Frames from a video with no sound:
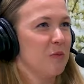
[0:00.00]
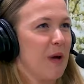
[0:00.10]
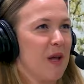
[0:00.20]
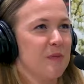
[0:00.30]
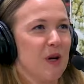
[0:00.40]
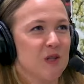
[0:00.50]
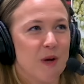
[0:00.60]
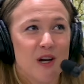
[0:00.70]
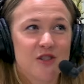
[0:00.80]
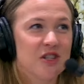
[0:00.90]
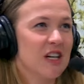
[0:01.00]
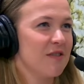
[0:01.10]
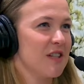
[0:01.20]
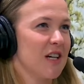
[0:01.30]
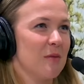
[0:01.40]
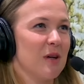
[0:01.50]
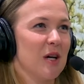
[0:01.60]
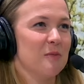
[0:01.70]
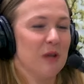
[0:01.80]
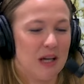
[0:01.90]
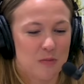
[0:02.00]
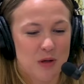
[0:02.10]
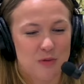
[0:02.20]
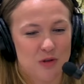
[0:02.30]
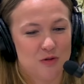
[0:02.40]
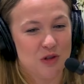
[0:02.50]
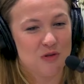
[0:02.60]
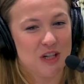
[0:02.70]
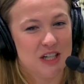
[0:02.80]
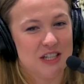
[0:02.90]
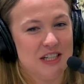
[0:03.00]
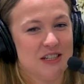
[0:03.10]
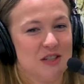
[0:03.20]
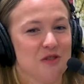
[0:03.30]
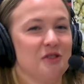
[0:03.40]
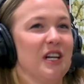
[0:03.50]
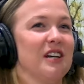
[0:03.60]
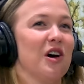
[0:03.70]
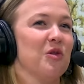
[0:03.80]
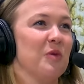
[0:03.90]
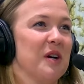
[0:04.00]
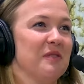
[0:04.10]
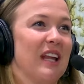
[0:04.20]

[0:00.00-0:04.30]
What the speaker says: ballot box biology and everything coming up, like people who don't hunt need to understand our way of